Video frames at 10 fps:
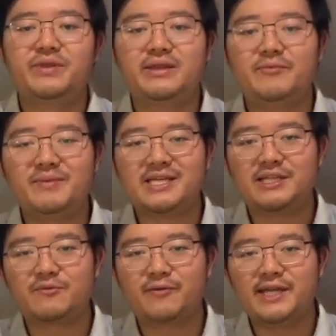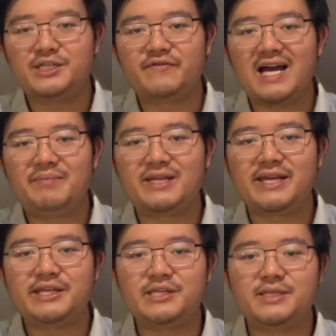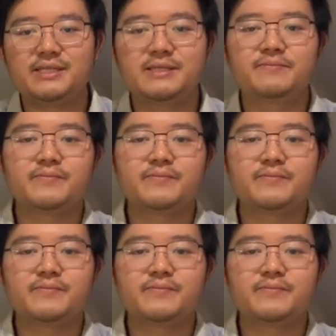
limiting the range of applications.